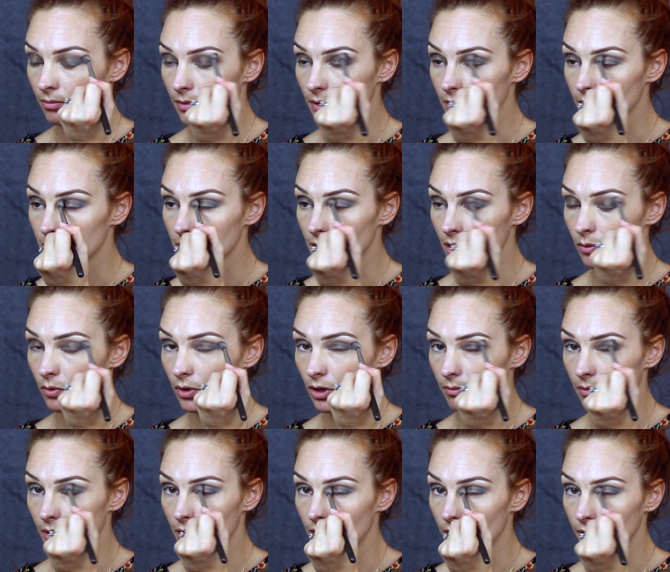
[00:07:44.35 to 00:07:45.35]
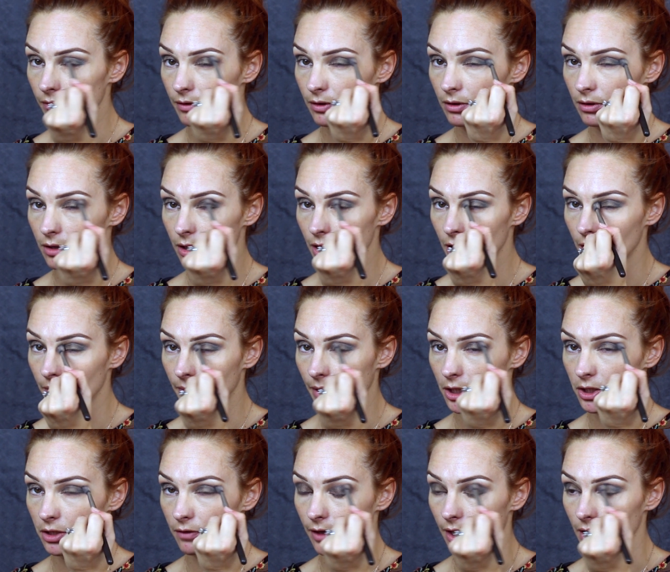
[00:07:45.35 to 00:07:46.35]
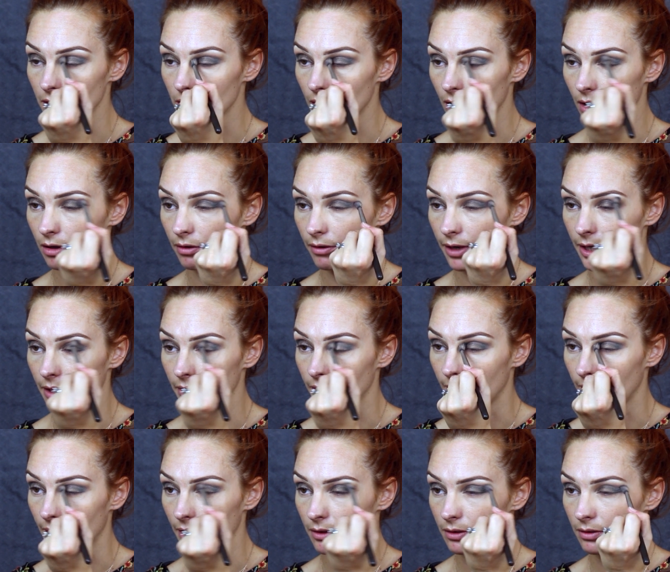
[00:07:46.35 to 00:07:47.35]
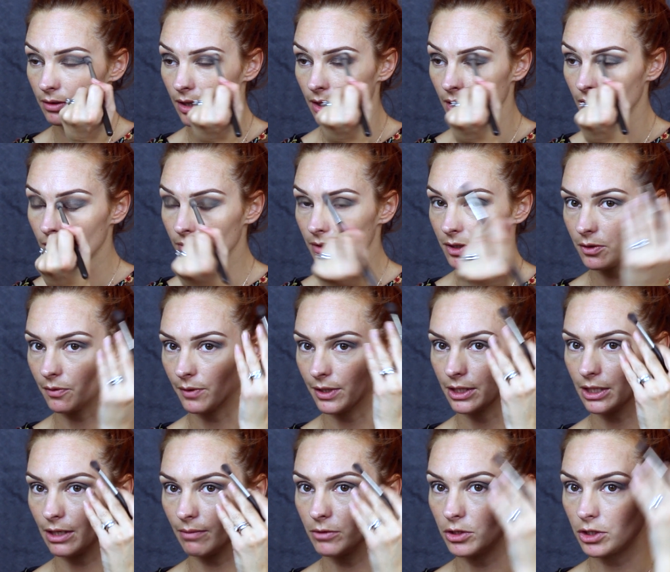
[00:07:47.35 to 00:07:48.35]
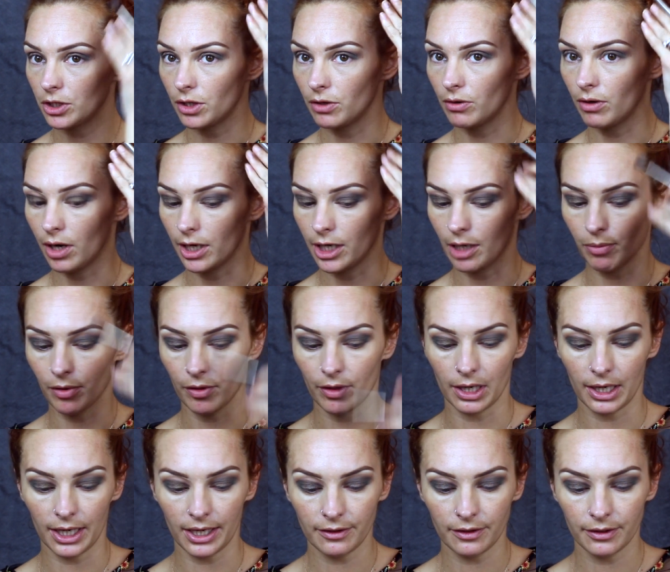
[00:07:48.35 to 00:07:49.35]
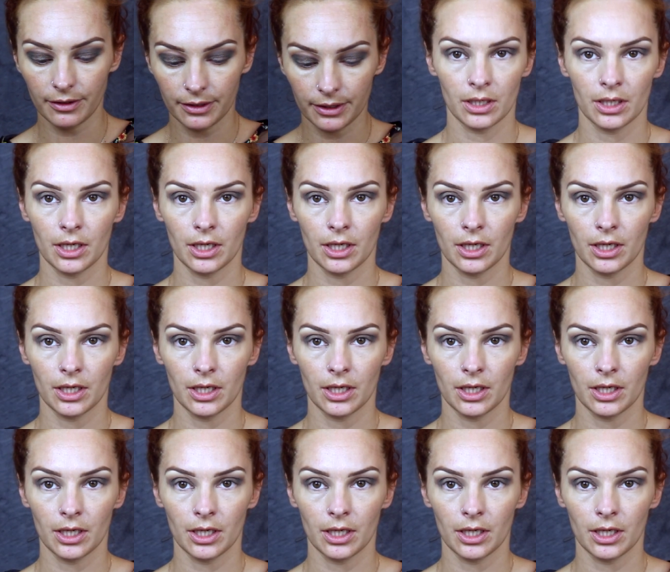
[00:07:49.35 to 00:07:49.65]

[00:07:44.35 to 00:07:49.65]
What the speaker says: Because we don't want to move too much of that dark green around. You don't want it to come too high up on the lid.